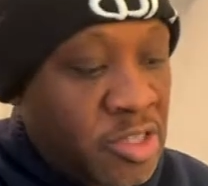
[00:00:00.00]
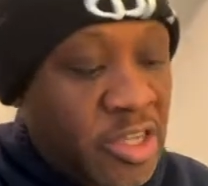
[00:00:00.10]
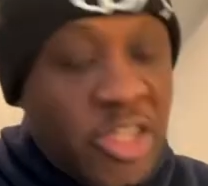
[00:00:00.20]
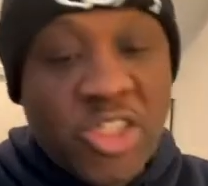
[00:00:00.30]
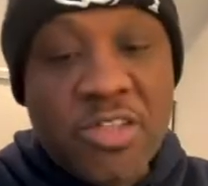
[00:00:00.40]

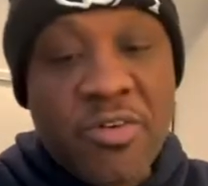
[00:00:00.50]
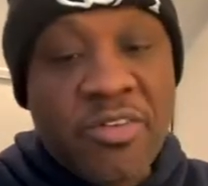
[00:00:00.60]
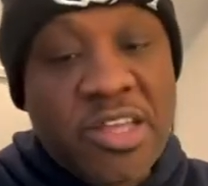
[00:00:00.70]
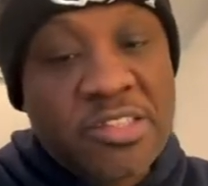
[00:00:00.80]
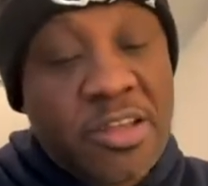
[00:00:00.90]
shiver on that.
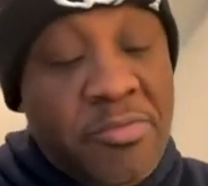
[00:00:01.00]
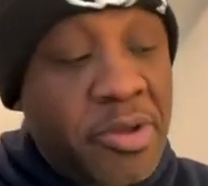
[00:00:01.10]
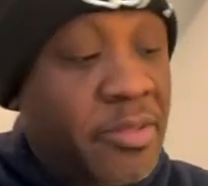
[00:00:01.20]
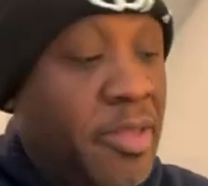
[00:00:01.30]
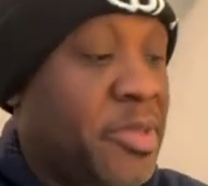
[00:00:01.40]

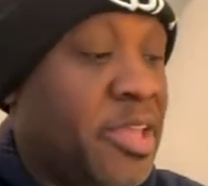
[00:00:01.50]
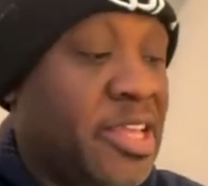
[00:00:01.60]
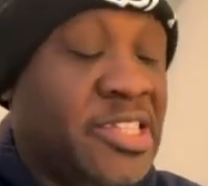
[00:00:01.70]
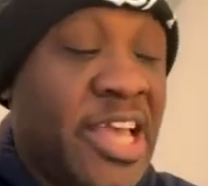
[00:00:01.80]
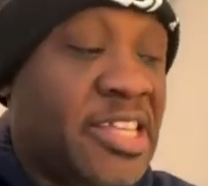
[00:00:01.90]
And his eyes
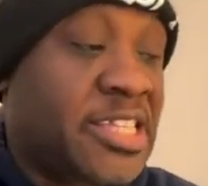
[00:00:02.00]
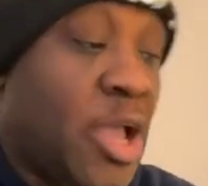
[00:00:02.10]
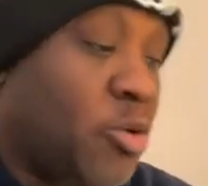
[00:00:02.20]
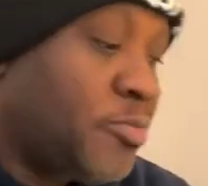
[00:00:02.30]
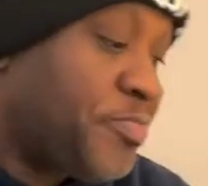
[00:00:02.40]
is out.
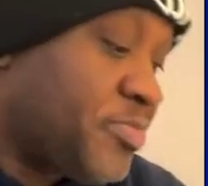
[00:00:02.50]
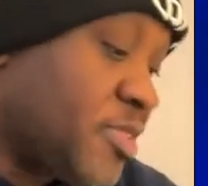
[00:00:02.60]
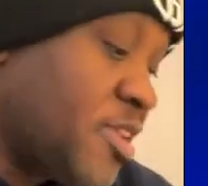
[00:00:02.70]
Like